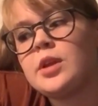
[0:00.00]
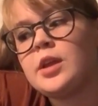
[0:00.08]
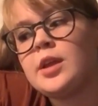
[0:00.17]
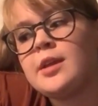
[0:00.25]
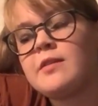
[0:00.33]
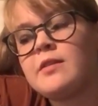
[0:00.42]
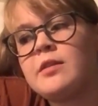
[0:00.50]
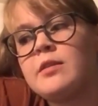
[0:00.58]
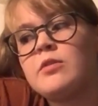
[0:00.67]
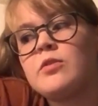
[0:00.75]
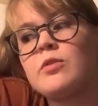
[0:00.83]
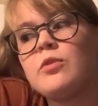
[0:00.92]
is
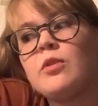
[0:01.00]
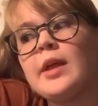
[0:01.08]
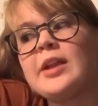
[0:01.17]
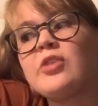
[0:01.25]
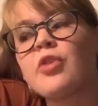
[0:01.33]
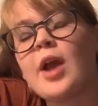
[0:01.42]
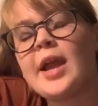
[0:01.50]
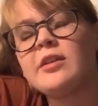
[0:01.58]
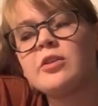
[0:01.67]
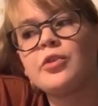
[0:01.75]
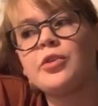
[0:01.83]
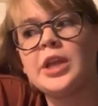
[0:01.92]
like trying
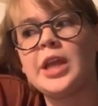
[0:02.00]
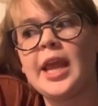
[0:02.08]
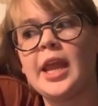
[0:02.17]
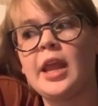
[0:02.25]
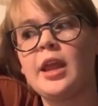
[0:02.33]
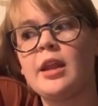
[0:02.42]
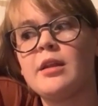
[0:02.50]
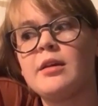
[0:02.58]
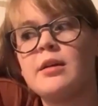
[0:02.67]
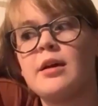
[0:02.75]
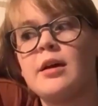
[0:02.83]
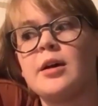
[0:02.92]
to create
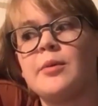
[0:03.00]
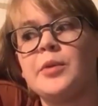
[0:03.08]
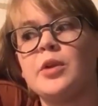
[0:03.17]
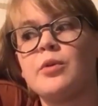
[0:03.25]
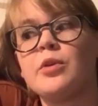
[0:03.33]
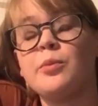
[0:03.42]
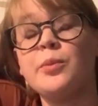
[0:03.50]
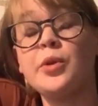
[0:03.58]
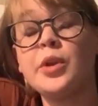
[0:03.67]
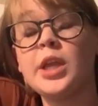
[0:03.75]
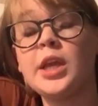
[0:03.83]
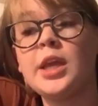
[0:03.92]

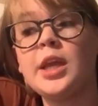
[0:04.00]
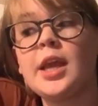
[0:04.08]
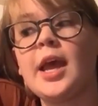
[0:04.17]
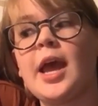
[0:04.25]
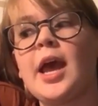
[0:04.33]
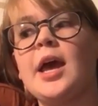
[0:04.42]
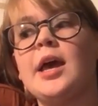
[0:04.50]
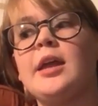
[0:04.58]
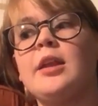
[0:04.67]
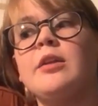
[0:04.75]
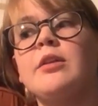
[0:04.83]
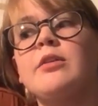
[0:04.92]
community
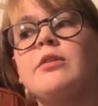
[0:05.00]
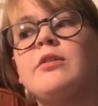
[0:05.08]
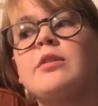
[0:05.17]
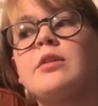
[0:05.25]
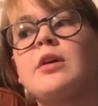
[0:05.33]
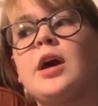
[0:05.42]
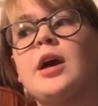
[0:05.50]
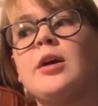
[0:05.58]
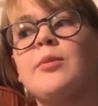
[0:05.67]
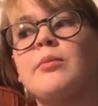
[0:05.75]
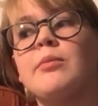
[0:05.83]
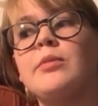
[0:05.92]
and
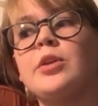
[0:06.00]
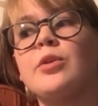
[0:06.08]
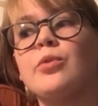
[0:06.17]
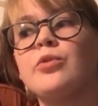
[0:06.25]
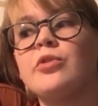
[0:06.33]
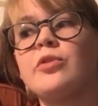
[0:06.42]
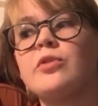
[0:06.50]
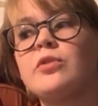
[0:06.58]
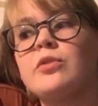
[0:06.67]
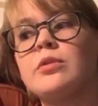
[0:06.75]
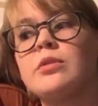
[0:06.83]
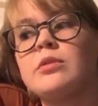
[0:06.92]

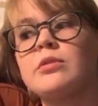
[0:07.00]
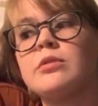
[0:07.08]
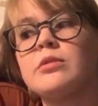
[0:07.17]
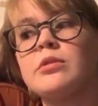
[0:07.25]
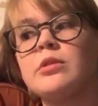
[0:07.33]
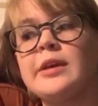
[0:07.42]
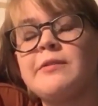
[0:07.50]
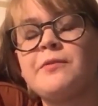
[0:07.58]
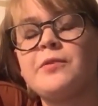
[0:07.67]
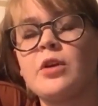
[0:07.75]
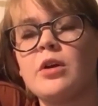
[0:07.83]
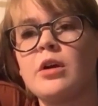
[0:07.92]
just
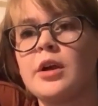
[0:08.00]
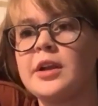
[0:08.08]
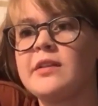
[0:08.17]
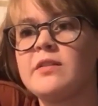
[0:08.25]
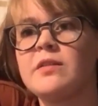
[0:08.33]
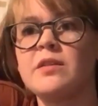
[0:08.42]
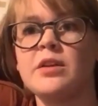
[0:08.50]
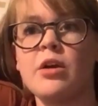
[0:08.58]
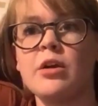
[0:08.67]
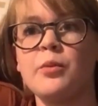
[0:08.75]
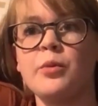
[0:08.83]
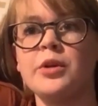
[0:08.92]
lift artists and
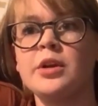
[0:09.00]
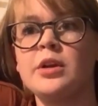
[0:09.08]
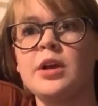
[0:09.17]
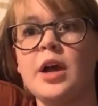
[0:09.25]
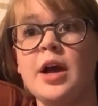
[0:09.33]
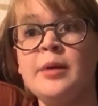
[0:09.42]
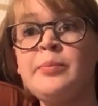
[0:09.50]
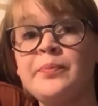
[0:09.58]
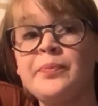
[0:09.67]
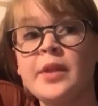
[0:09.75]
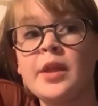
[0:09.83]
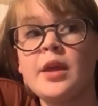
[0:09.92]
artwork up.
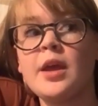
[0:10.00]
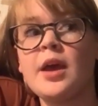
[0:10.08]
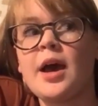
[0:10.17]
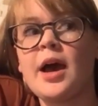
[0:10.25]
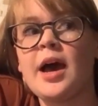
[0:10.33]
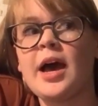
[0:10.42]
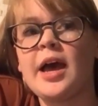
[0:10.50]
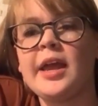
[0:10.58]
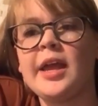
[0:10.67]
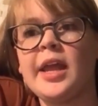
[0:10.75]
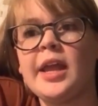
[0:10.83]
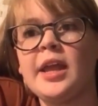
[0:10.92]

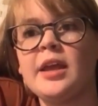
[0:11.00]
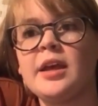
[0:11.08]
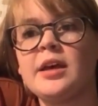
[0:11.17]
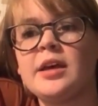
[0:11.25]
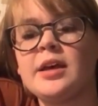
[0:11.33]
I